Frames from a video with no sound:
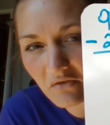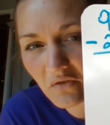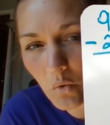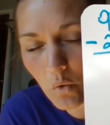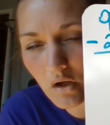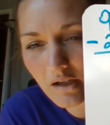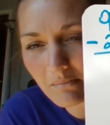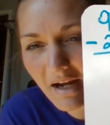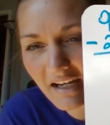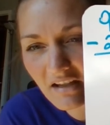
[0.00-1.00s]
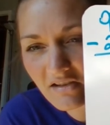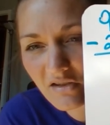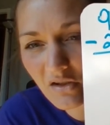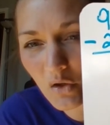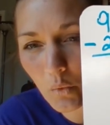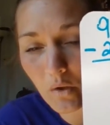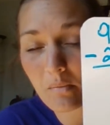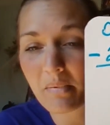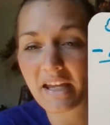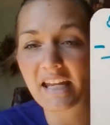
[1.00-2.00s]
4 minus 2
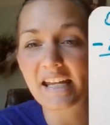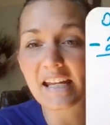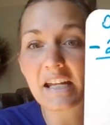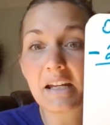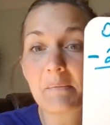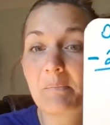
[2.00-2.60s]
would be